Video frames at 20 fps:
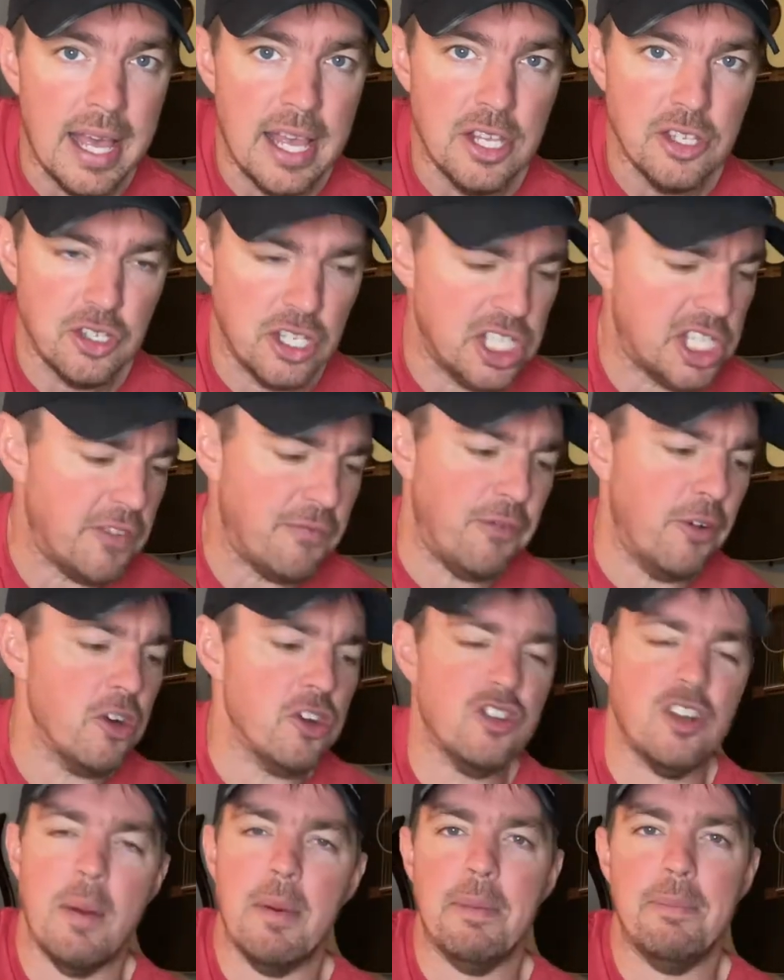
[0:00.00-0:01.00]
So this is the first
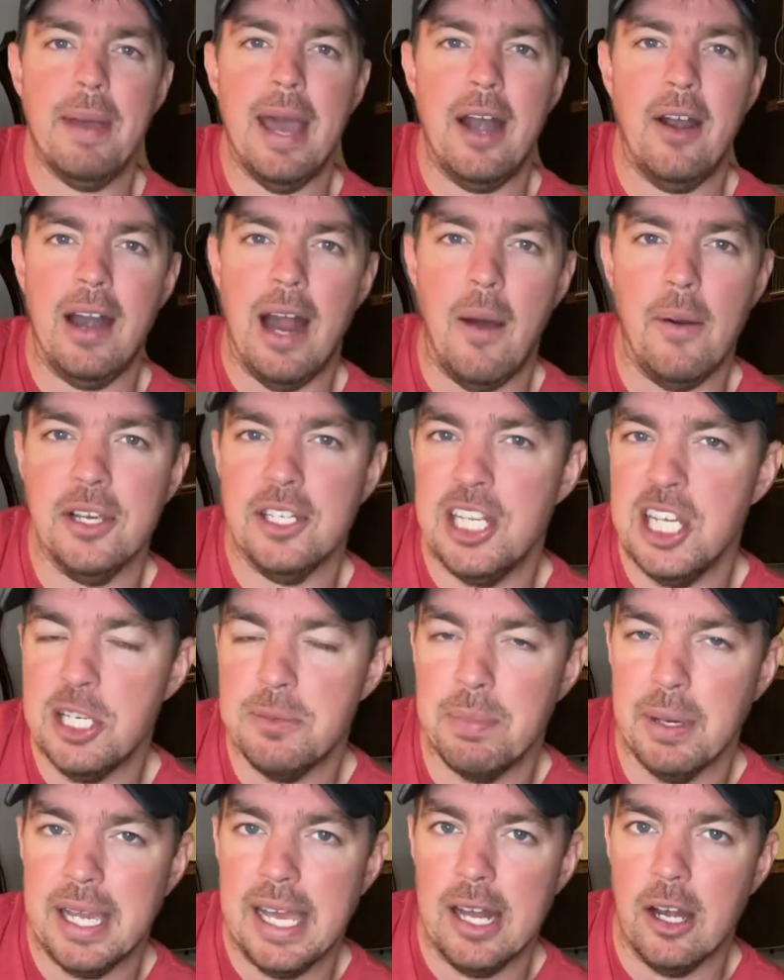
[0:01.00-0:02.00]
strumming pattern I always teach
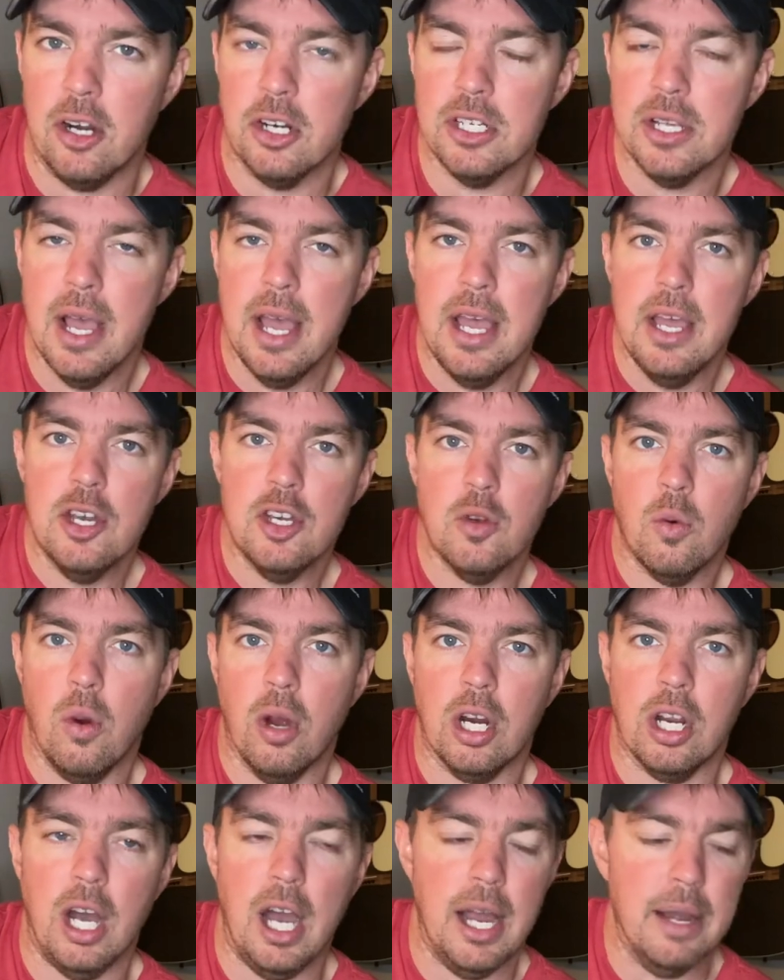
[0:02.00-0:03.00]
beginners to
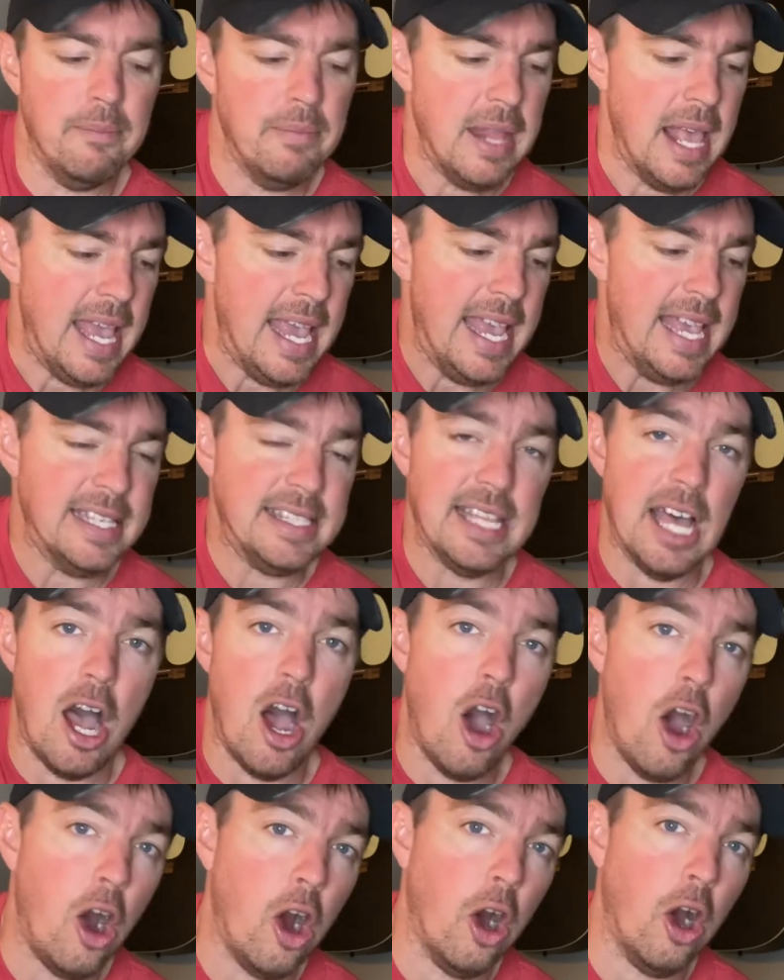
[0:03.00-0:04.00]
work on, is the
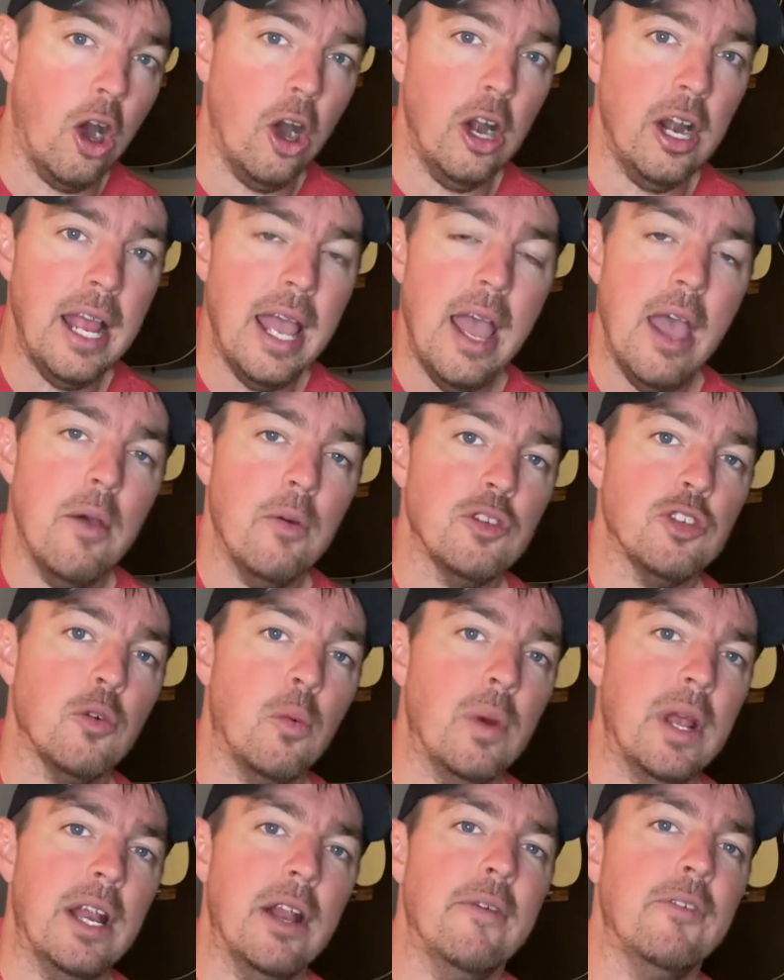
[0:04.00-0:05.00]
hard. So
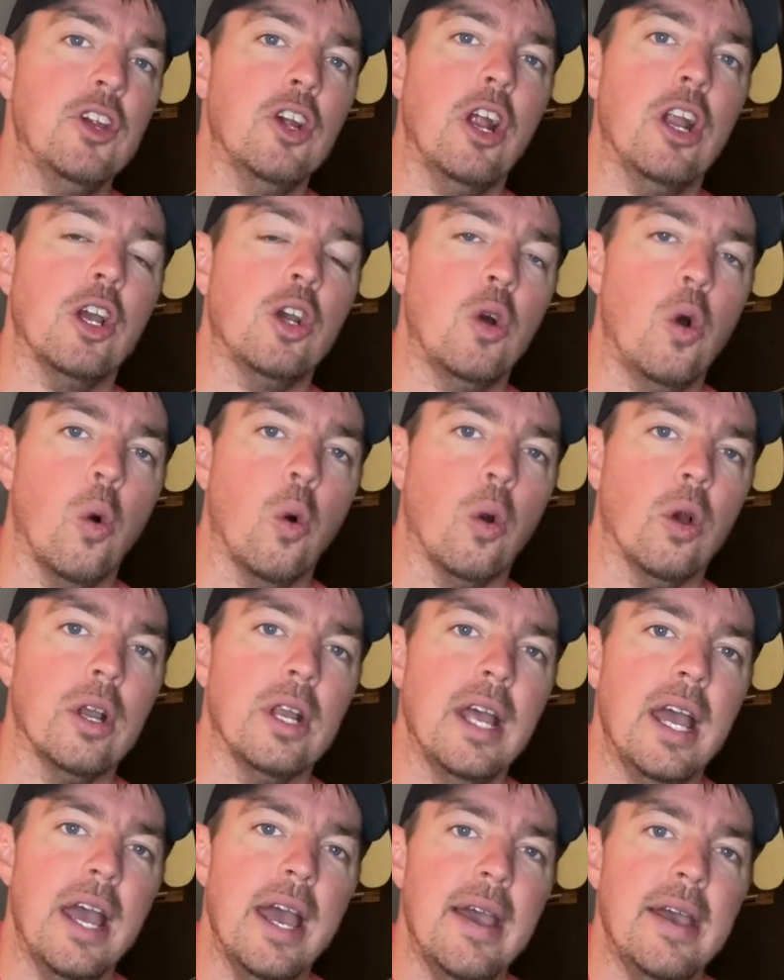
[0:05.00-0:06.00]
whenever you're on a
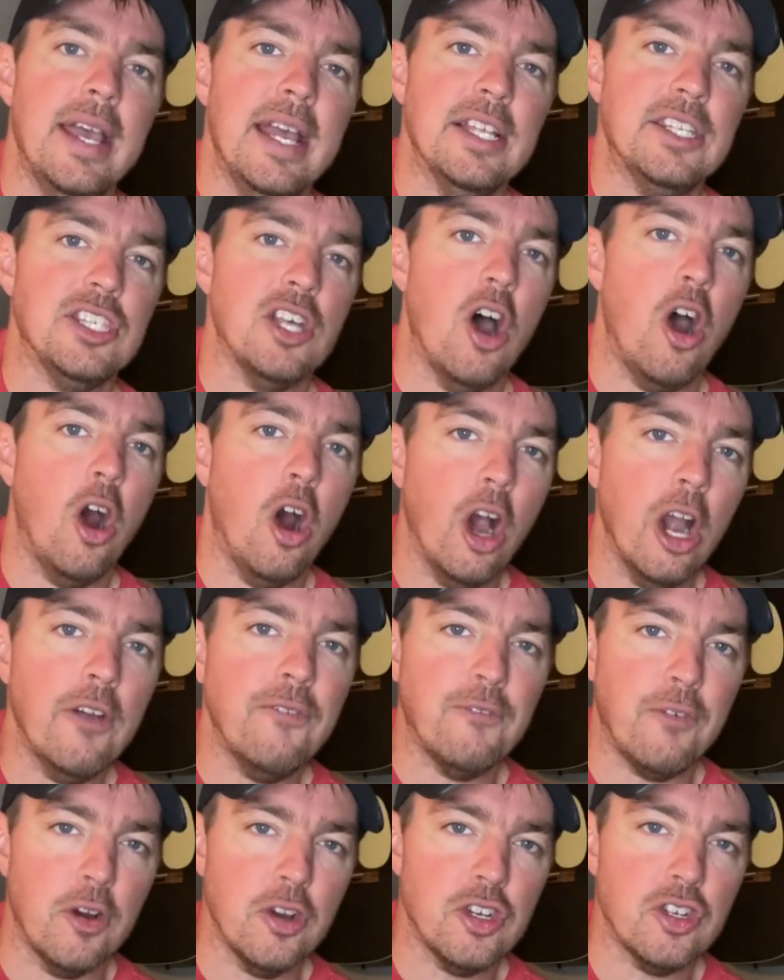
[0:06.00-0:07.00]
chord, it's the hard
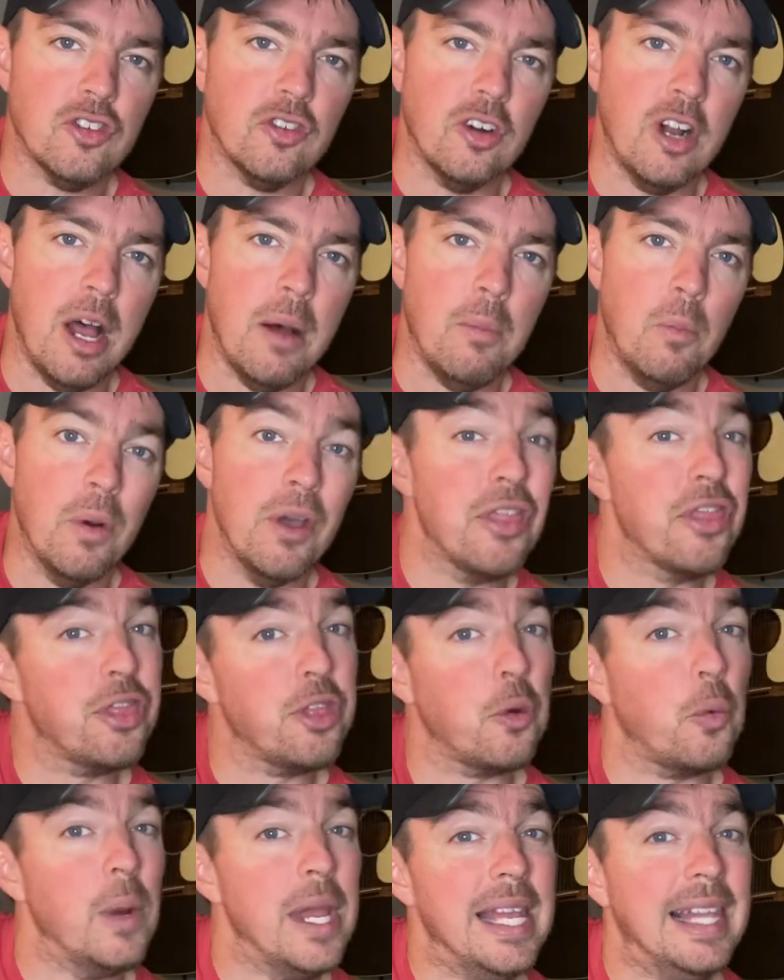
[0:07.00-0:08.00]
first strum with
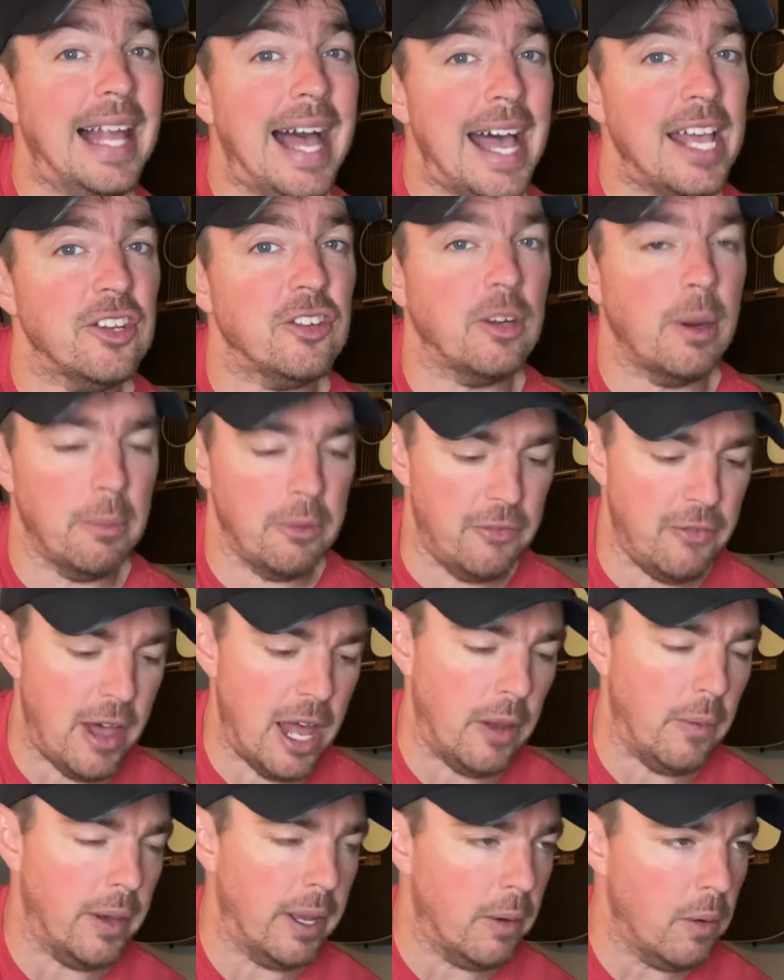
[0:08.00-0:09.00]
three light strums
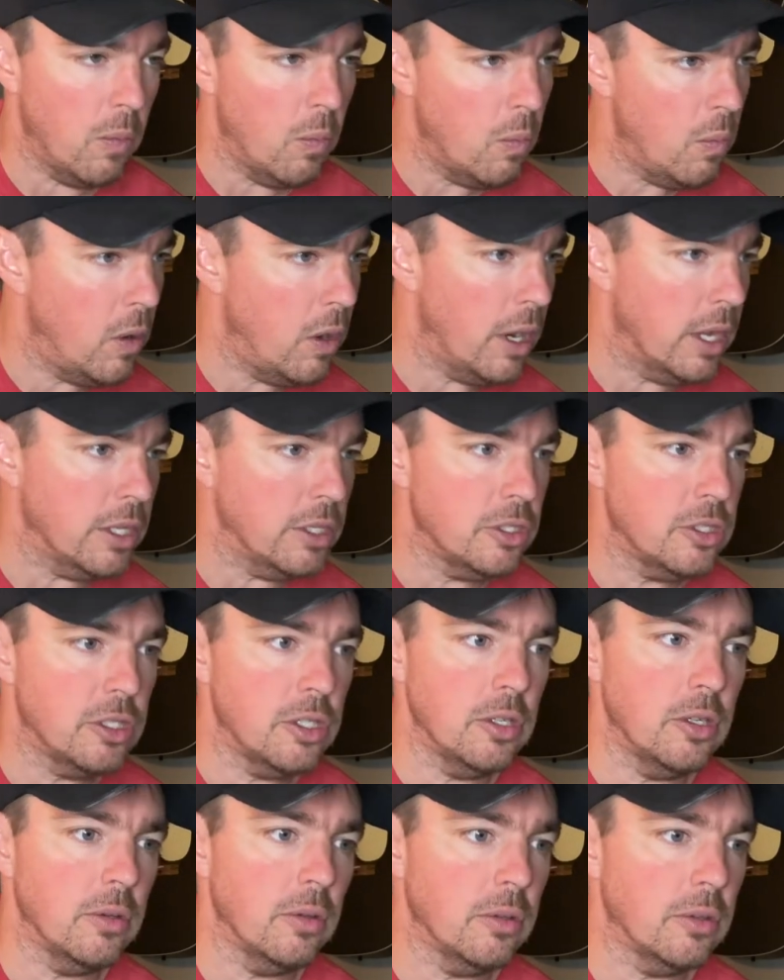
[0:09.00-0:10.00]
following. One,
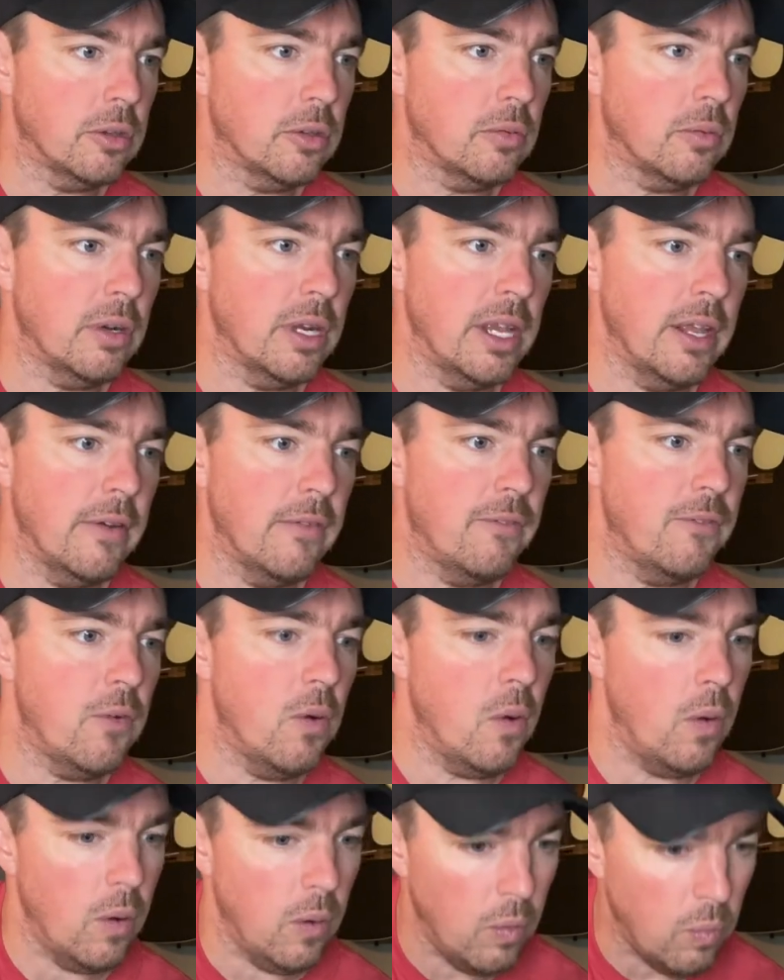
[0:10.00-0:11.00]
two, three,
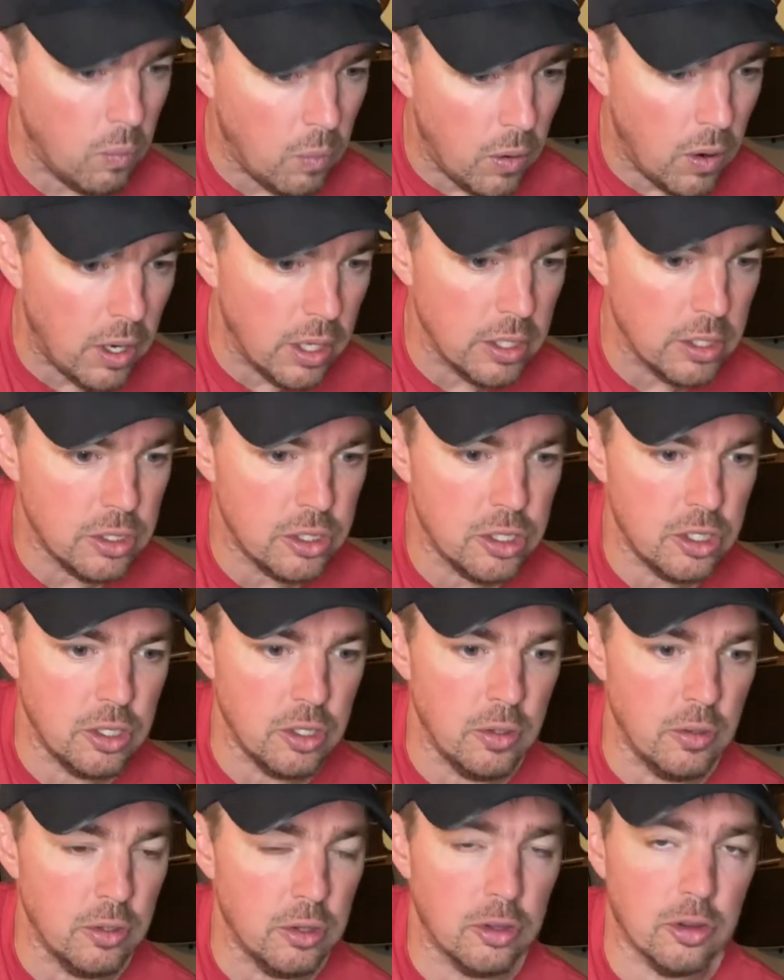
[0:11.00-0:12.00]
four. One,
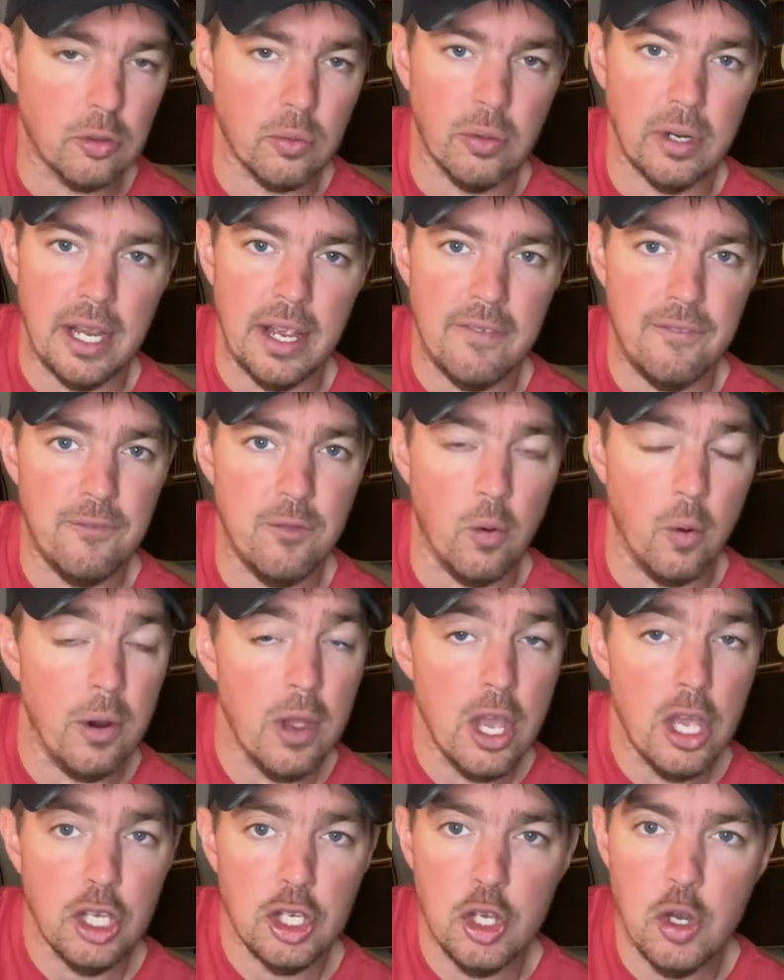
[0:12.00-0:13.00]
two, three, four.
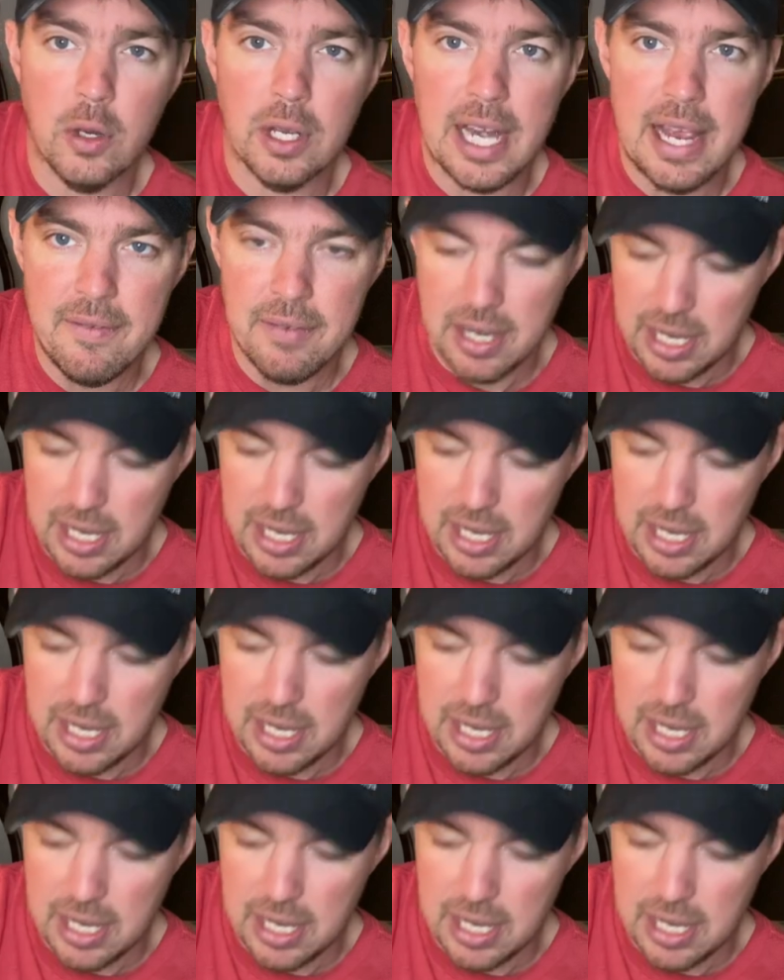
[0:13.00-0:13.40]
You can even,